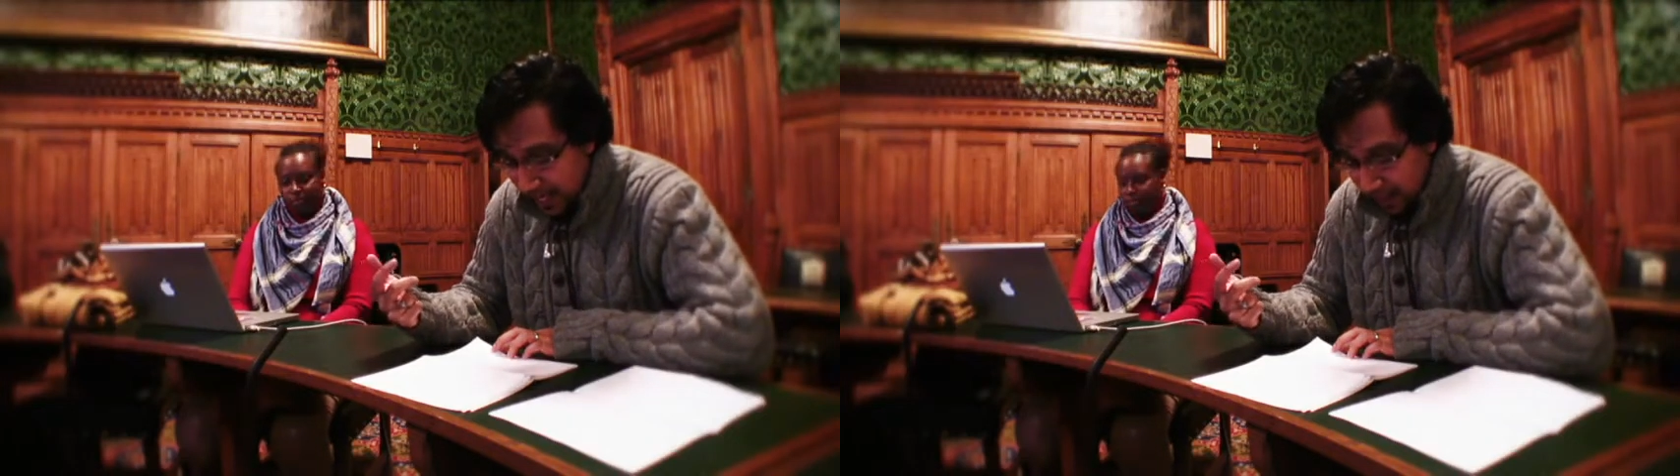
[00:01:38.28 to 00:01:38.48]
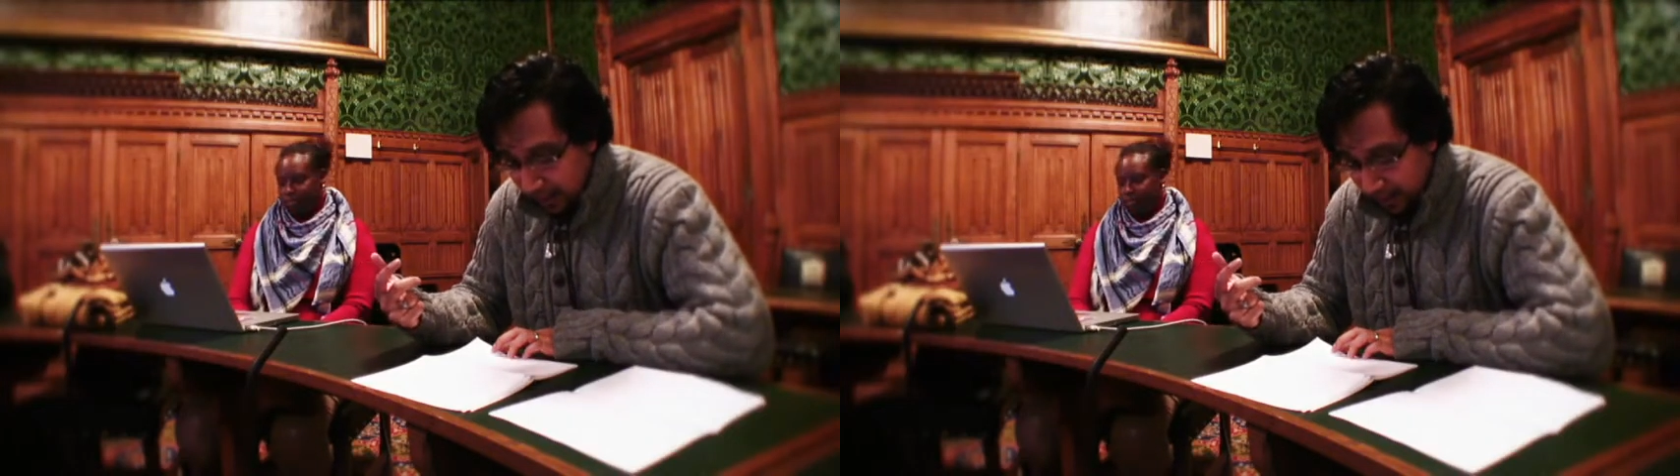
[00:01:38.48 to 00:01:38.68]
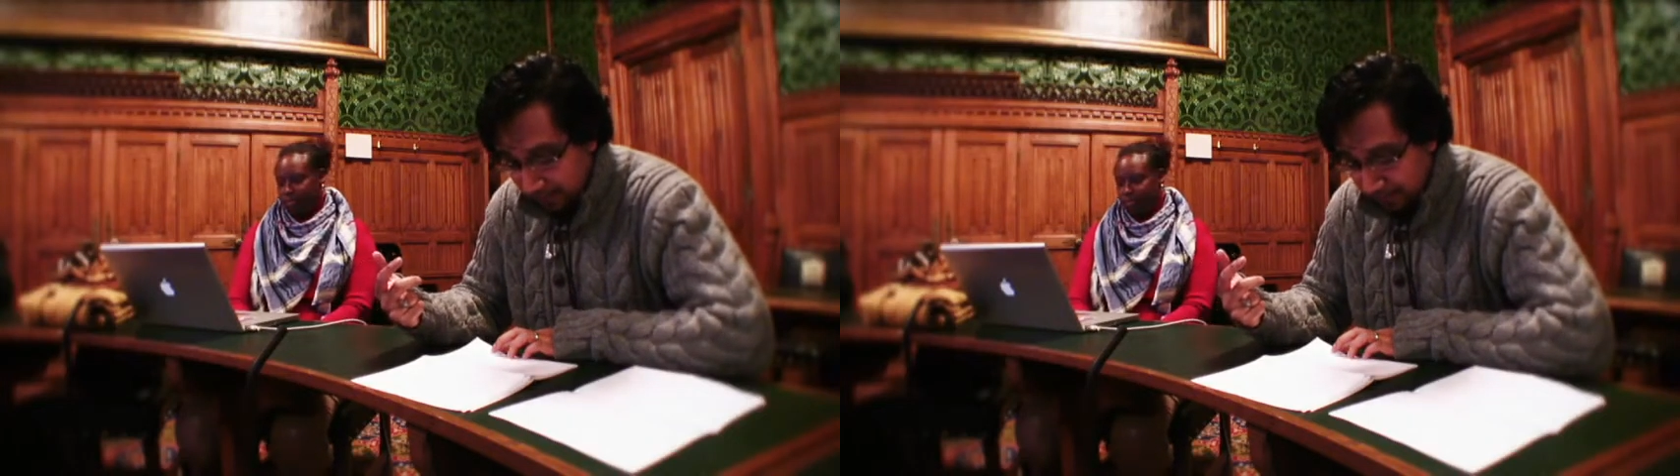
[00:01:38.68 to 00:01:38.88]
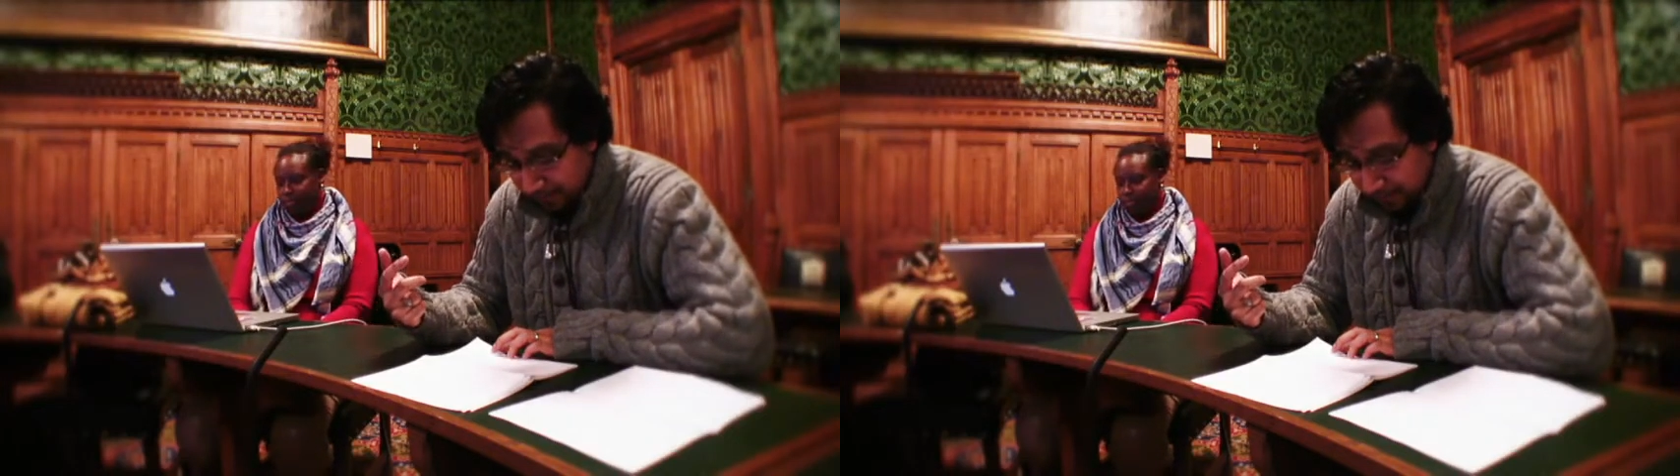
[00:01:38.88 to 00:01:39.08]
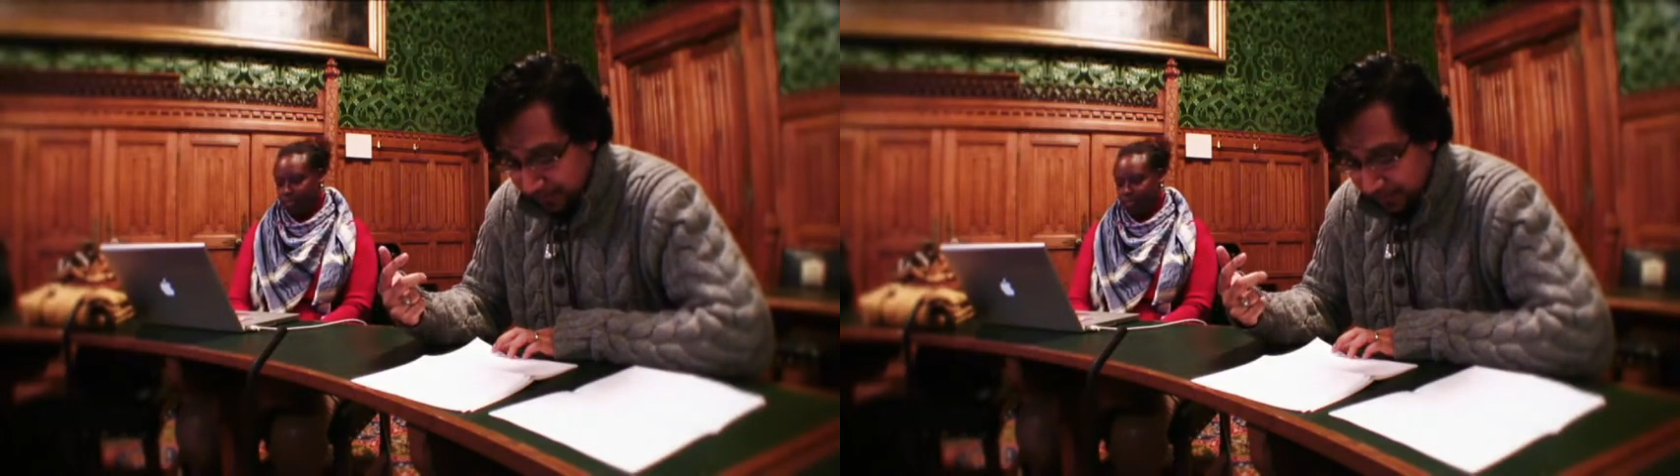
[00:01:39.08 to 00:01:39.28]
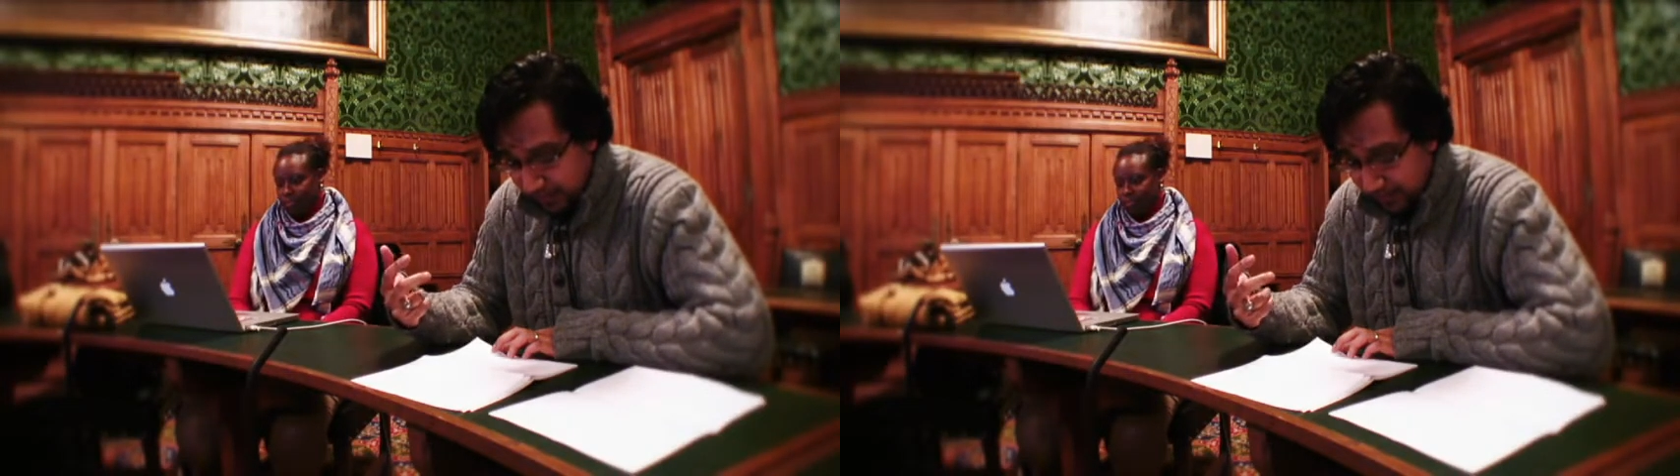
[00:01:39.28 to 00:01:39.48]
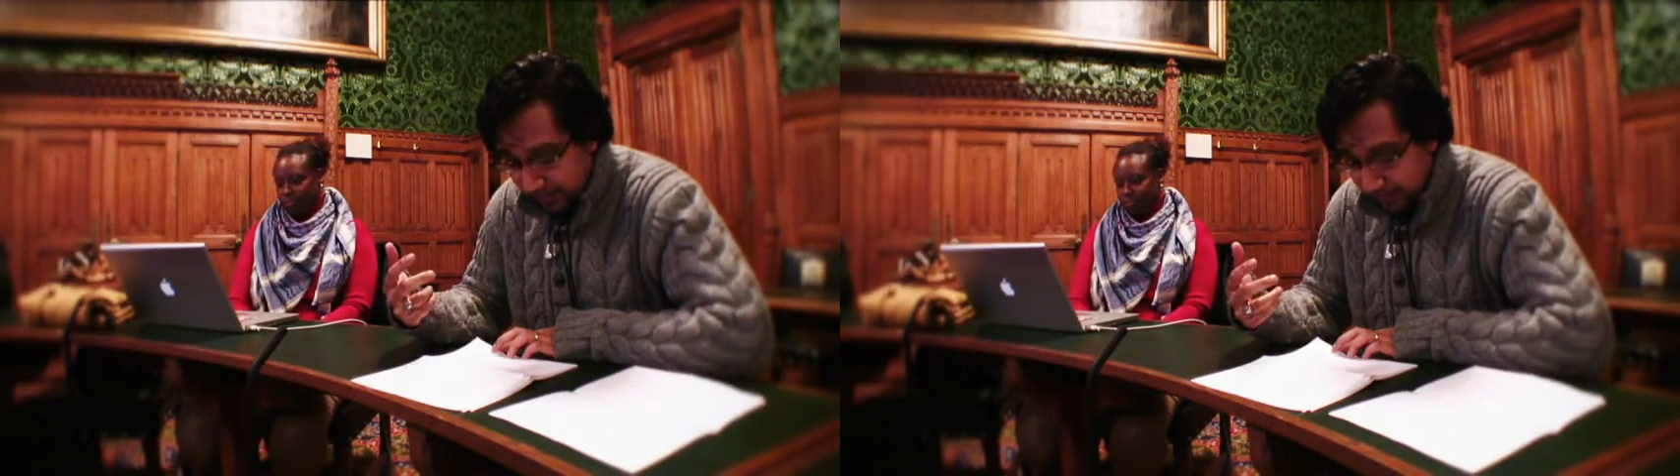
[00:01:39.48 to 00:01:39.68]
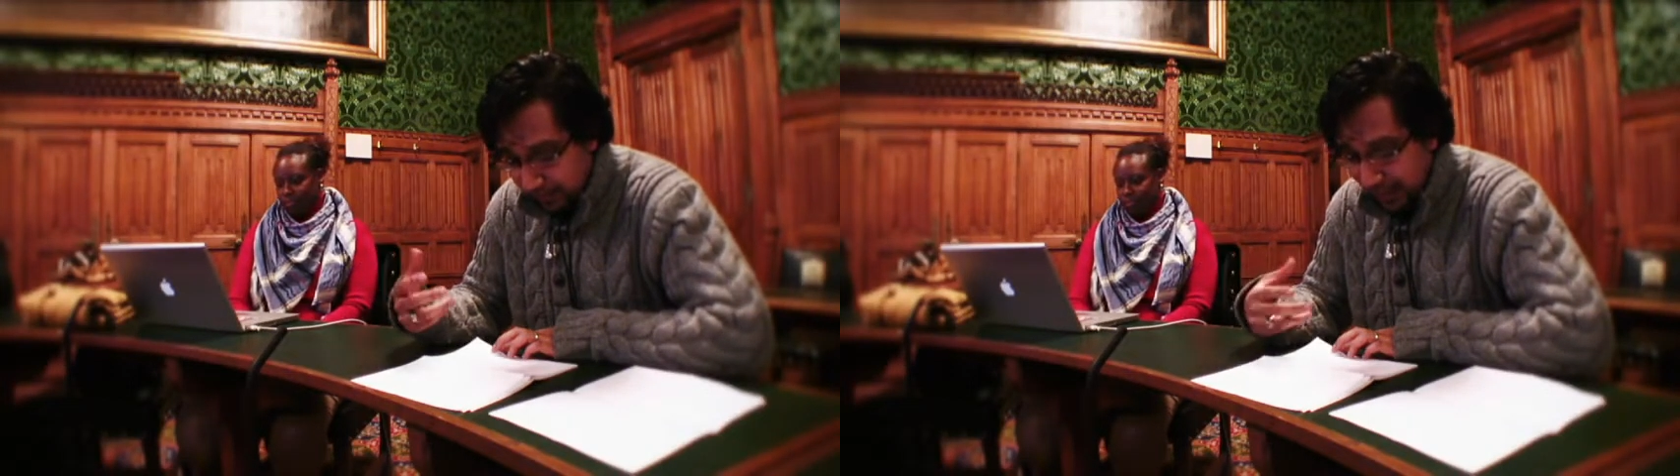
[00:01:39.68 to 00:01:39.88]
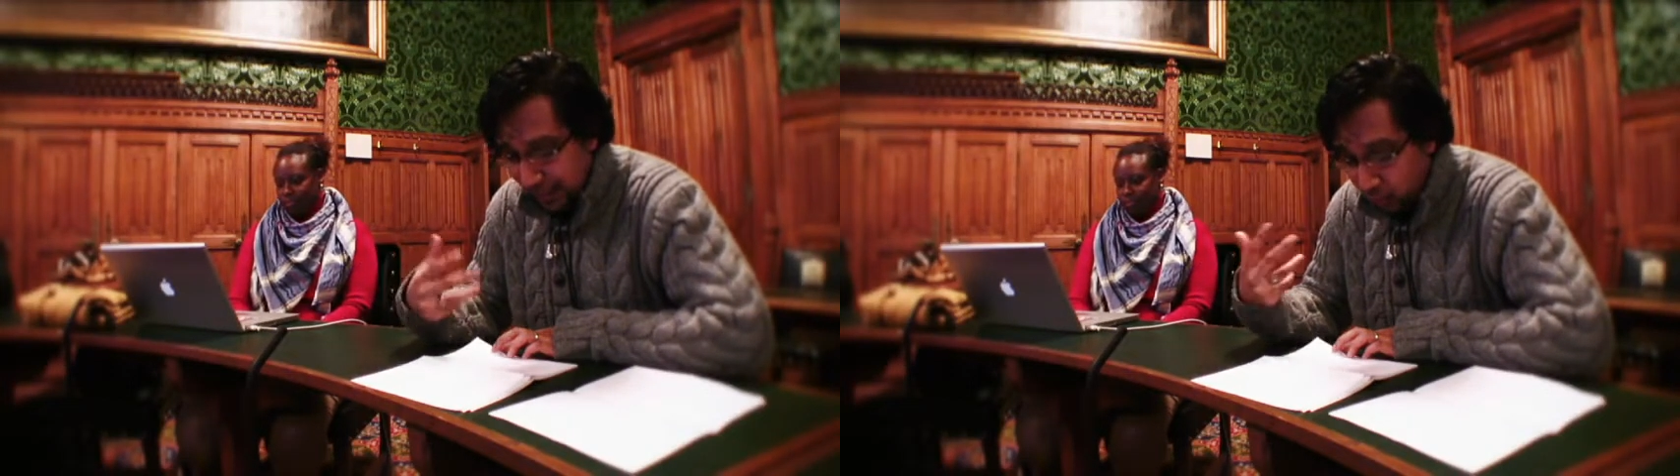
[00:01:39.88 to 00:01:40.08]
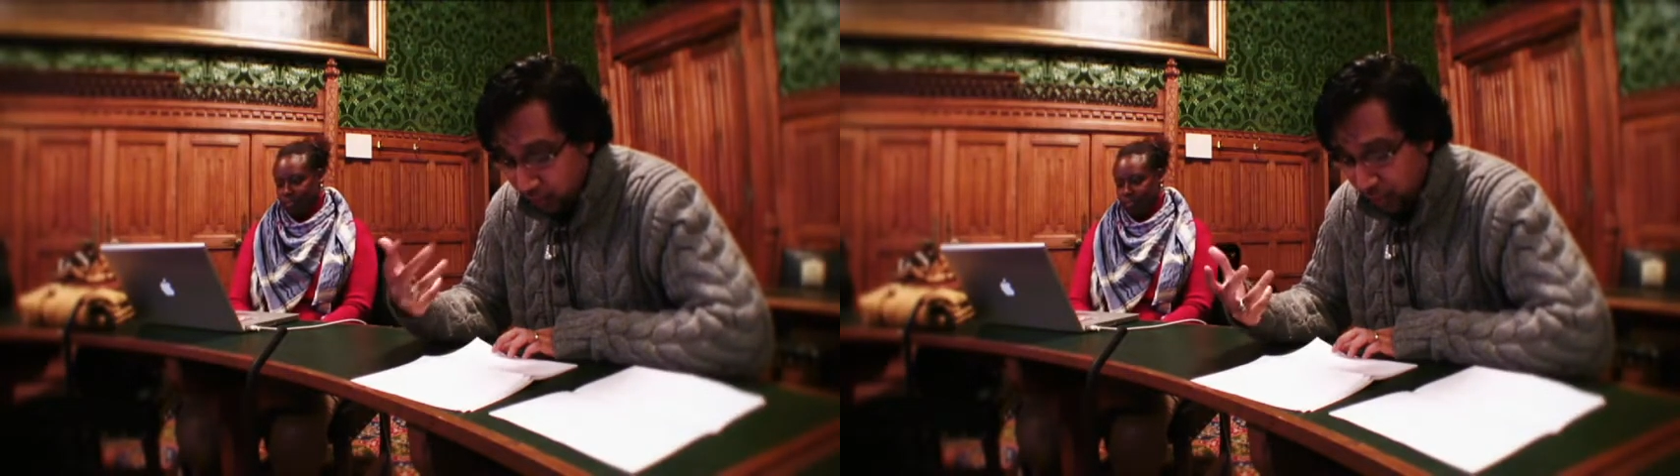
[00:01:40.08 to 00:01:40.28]
Um,
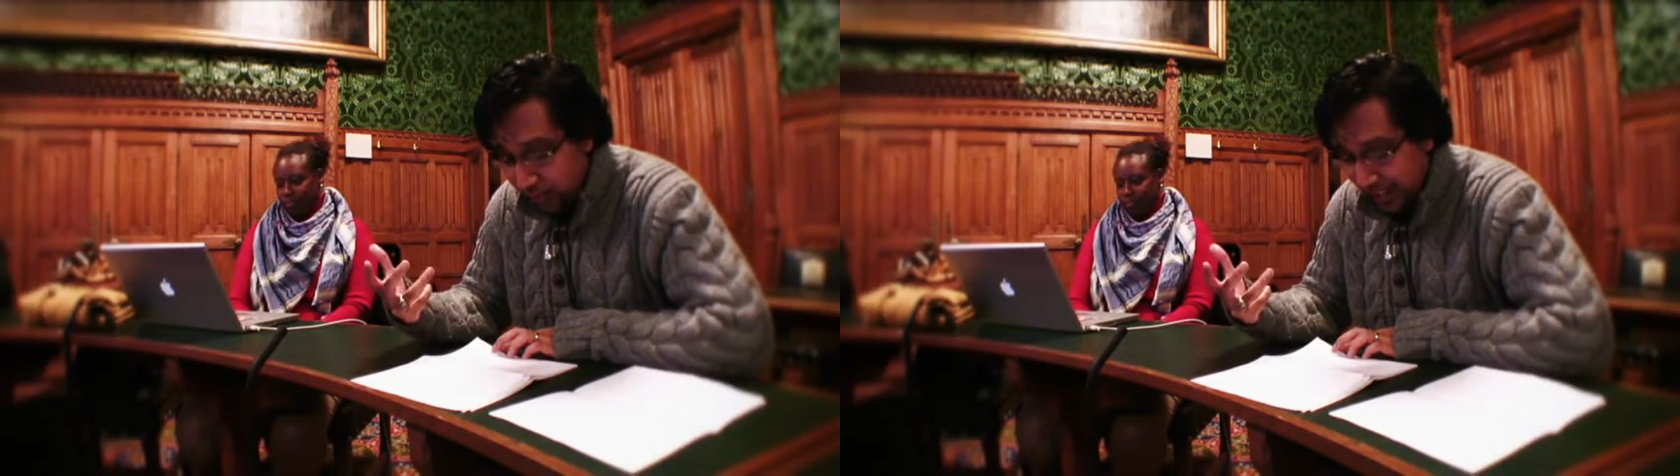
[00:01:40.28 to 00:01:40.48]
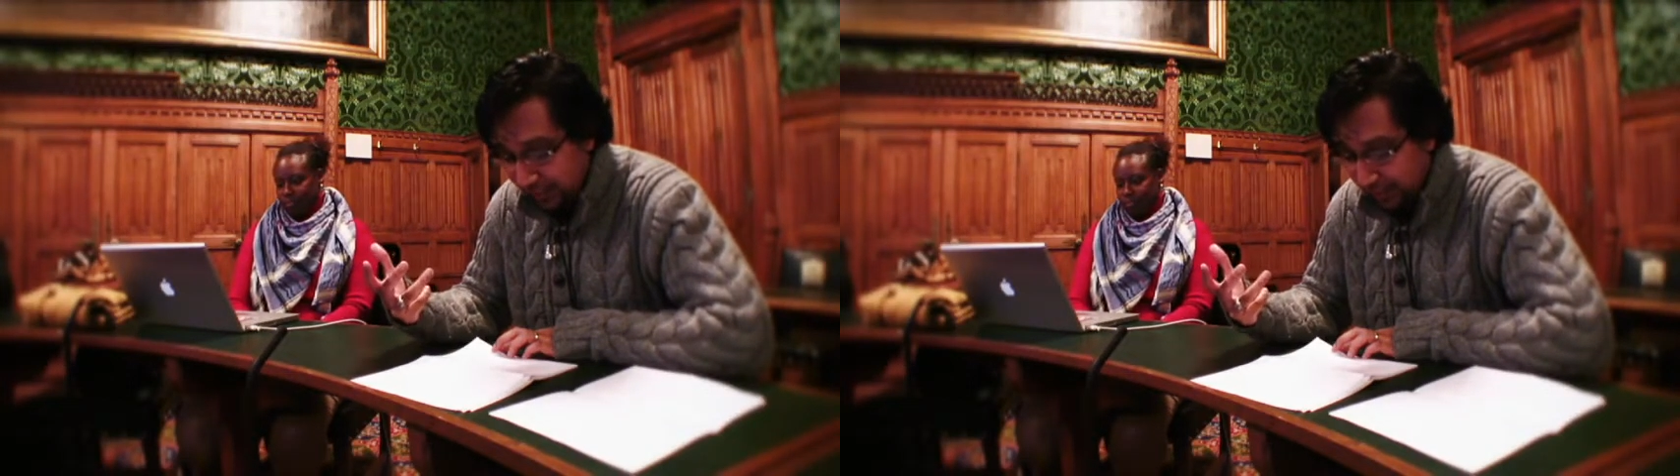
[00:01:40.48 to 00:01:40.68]
Although the F